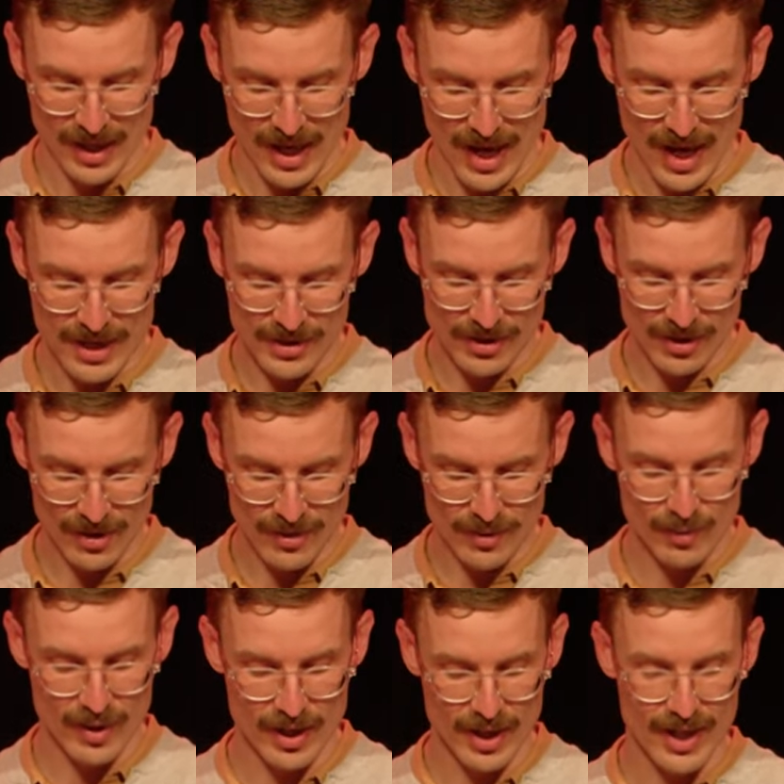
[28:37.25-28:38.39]
And so
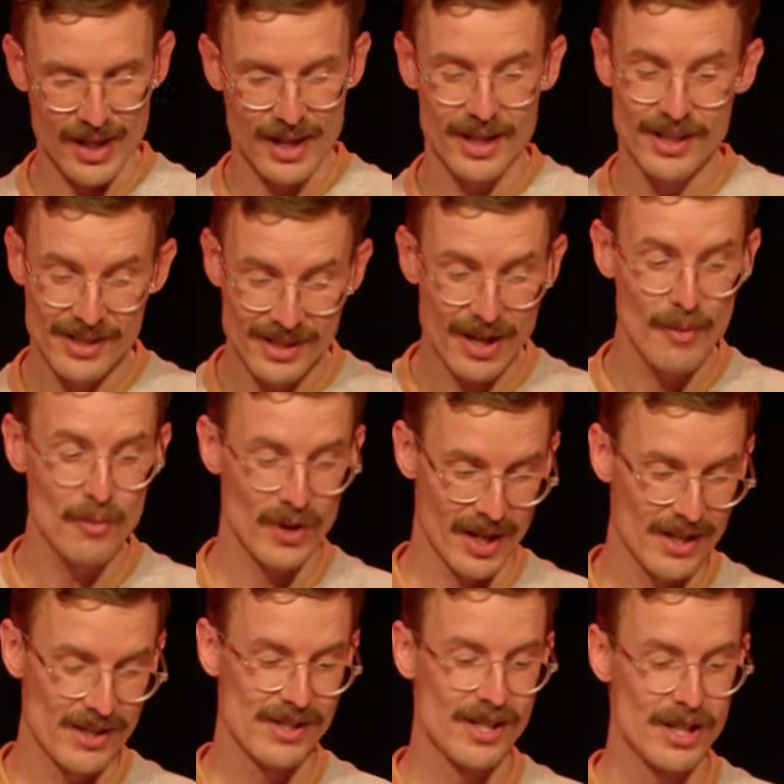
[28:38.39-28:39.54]
in some
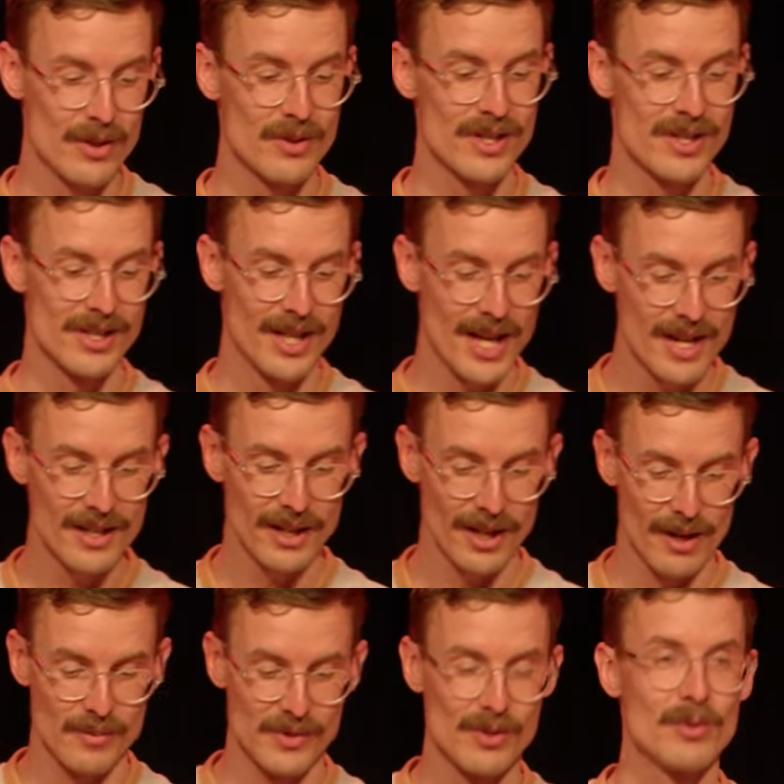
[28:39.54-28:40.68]
ways, singleness then
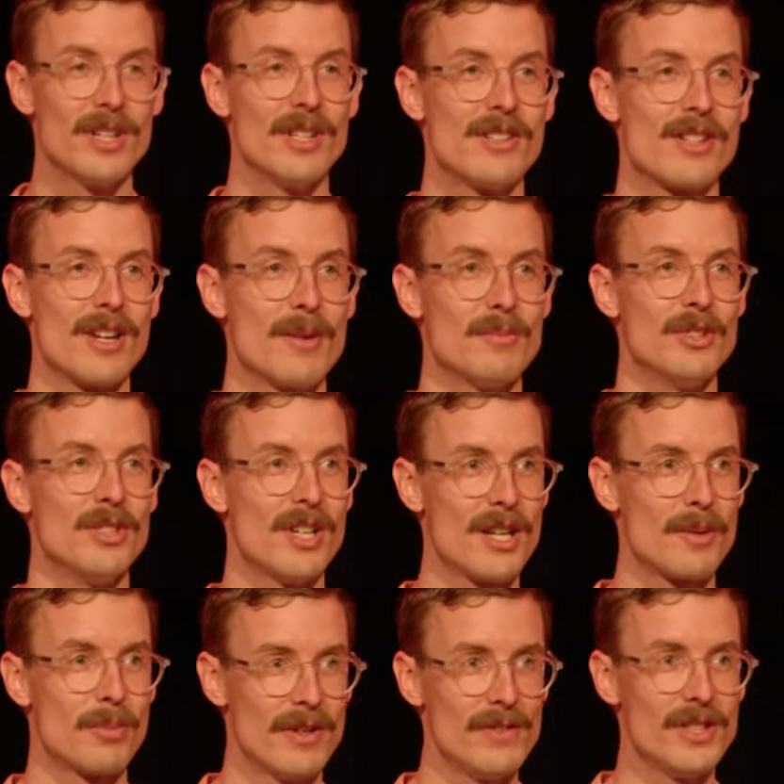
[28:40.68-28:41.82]
comes with some
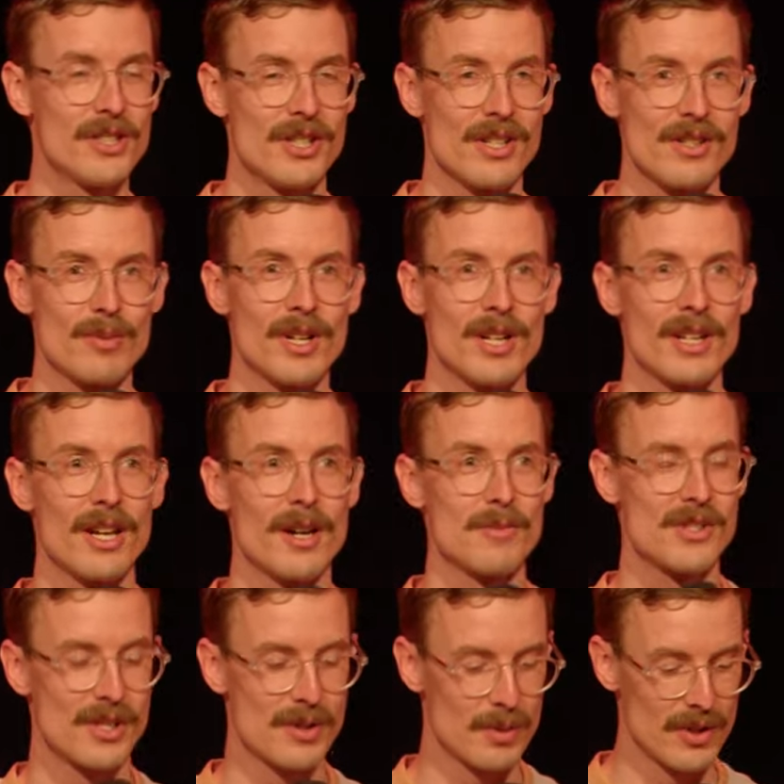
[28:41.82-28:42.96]
unique privileges when it comes
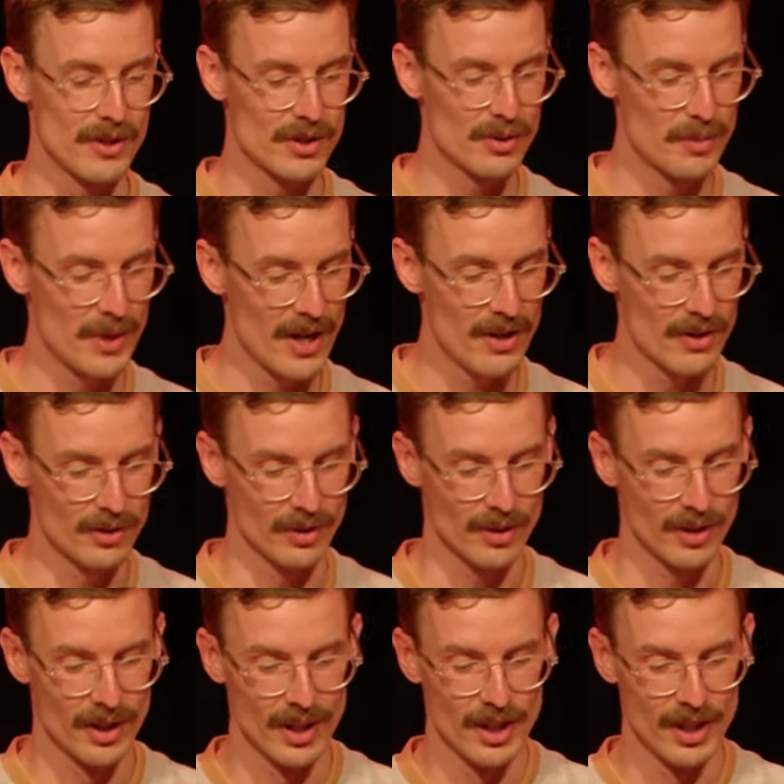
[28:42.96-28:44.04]
to spiritual parenthood,